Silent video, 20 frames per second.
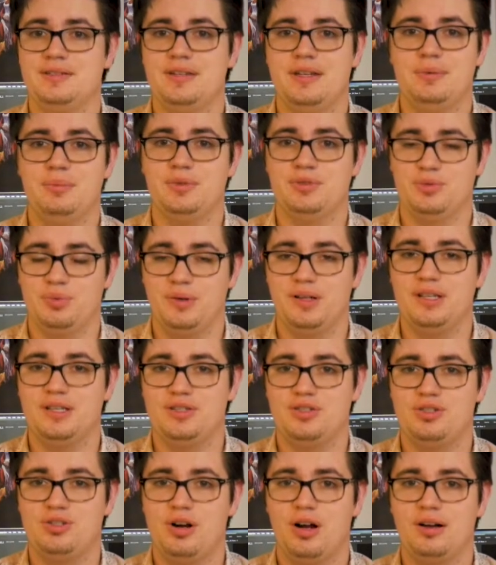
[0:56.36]
Disney was
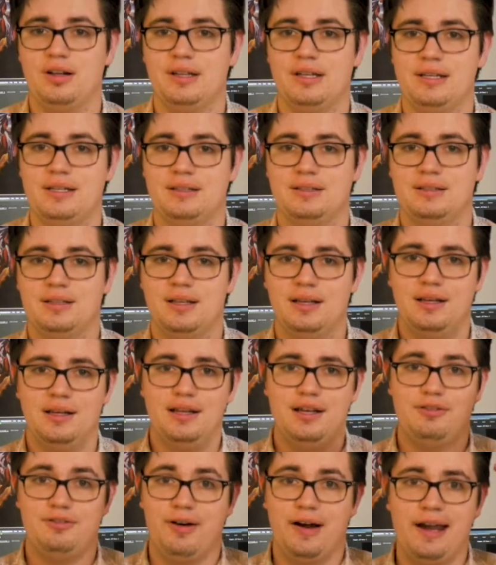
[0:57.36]
really struggling
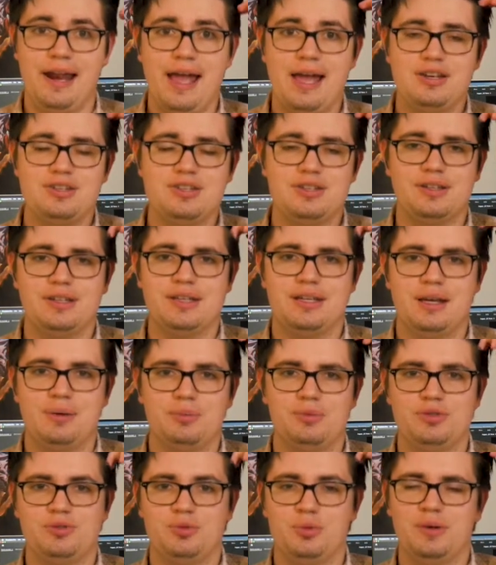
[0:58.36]

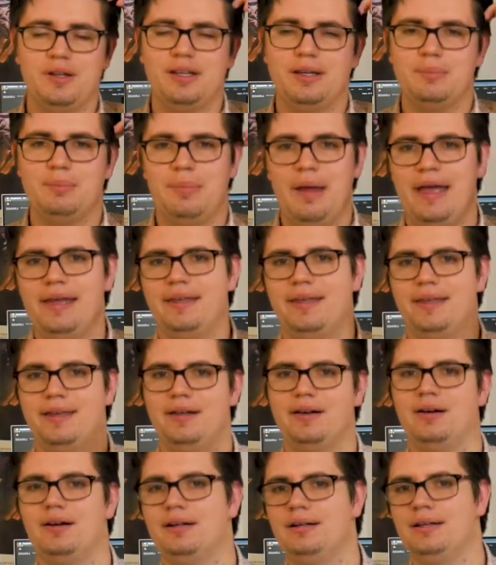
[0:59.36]
financially and was really
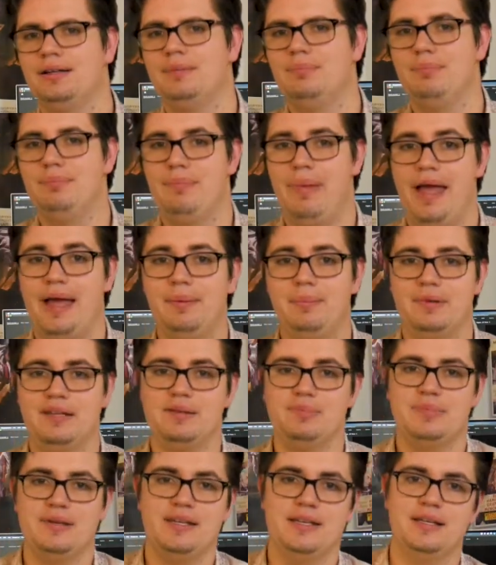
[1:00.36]
banking on
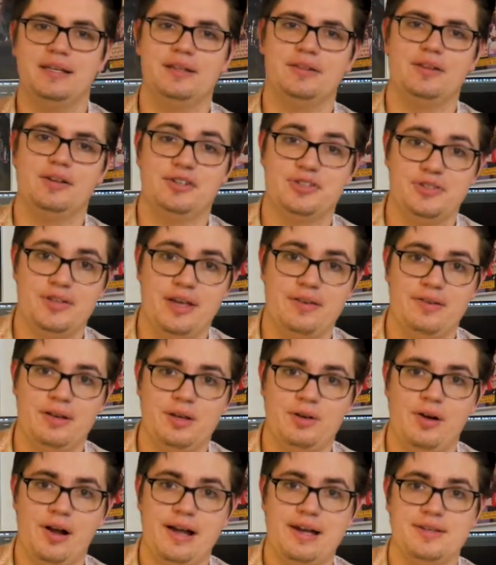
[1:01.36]
Bambi being their
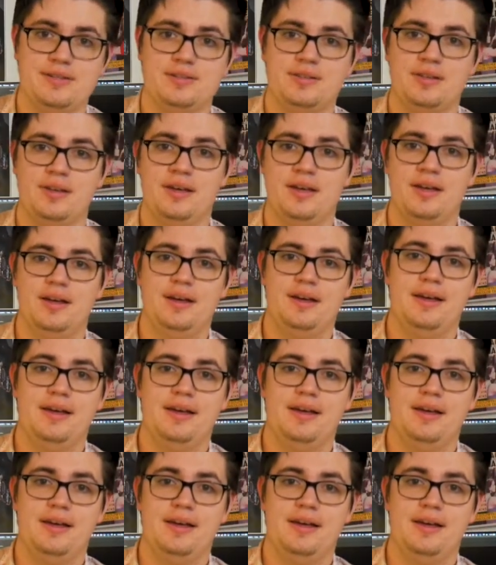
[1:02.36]
saving grace.